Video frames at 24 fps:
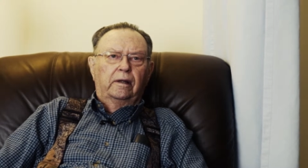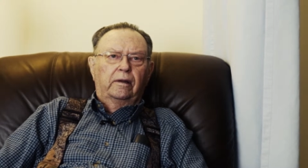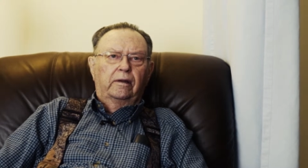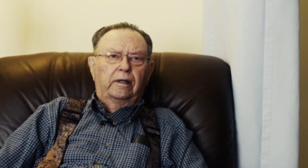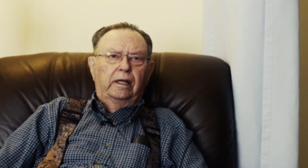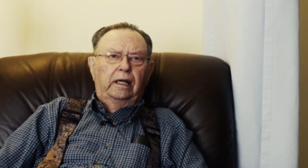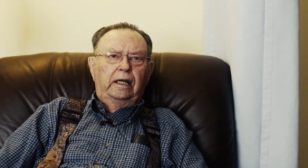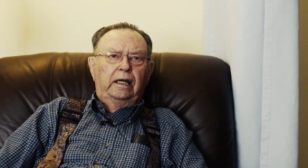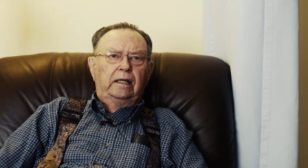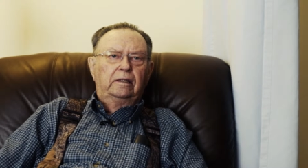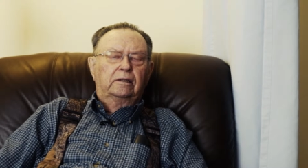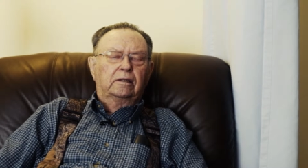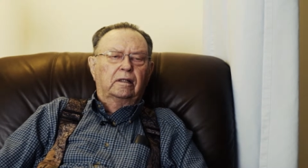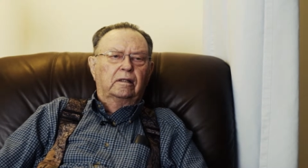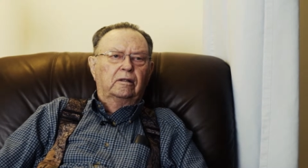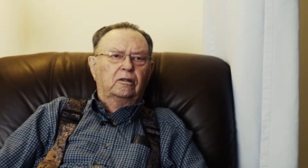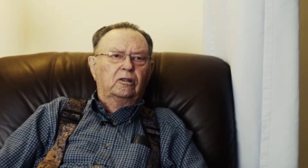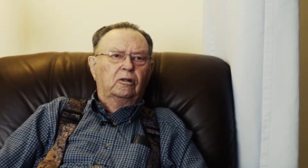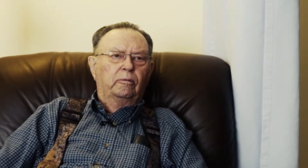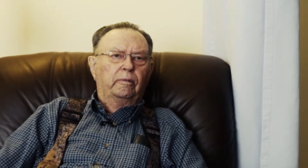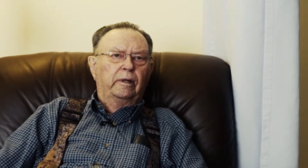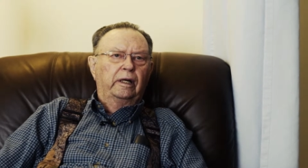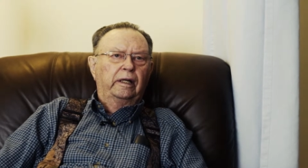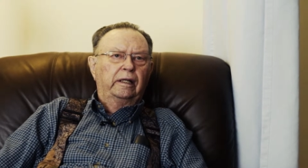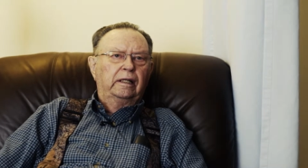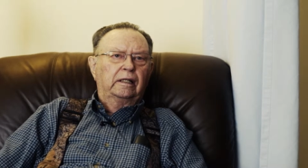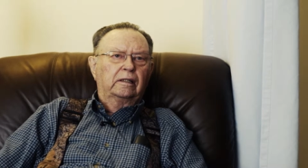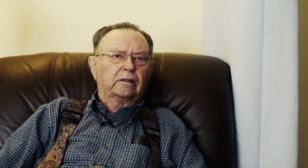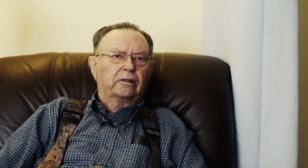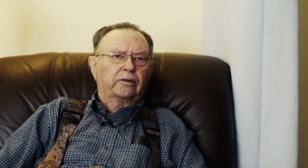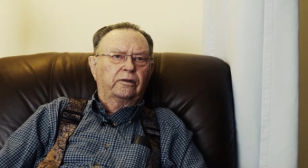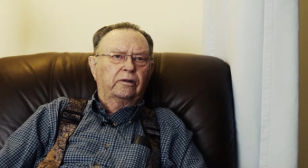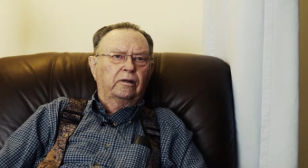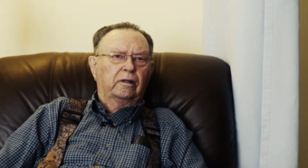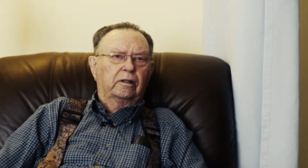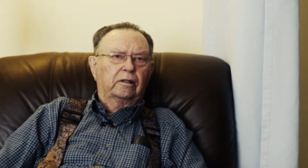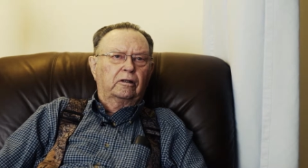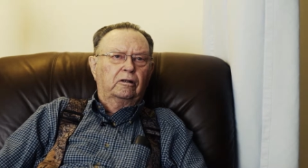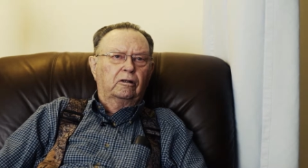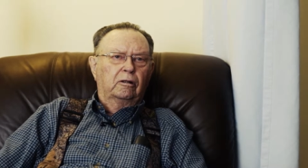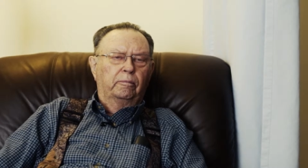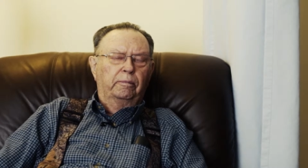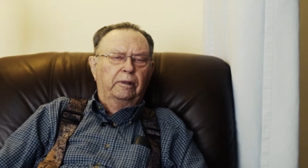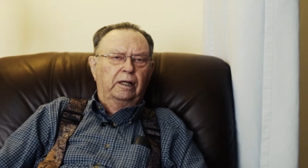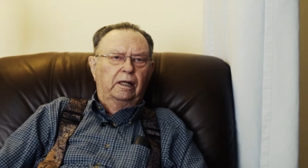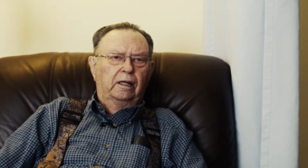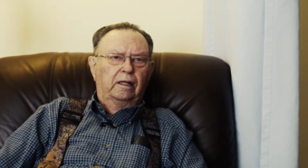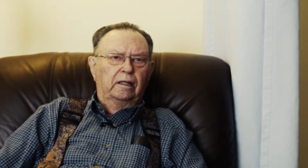things that nobody else thought
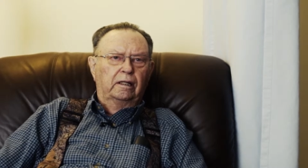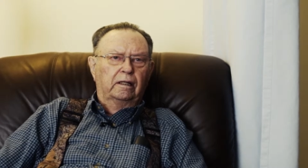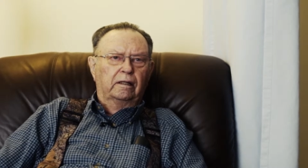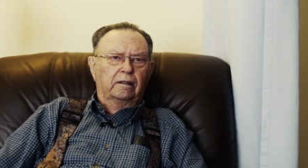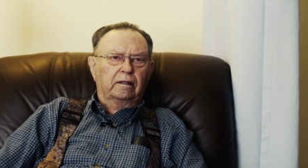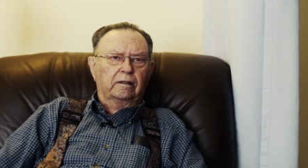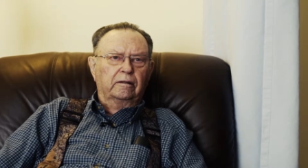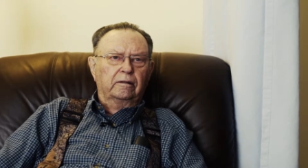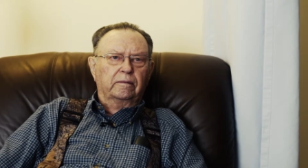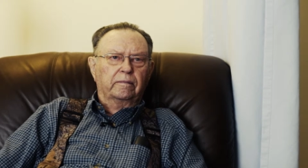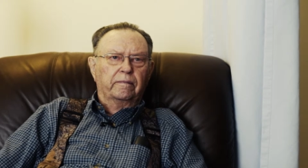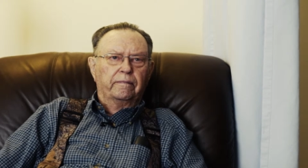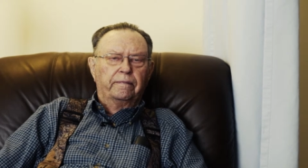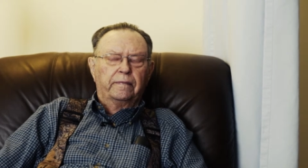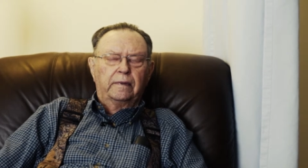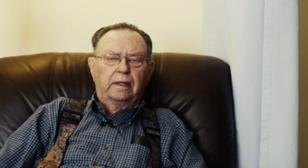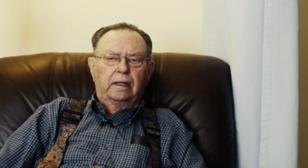could be done.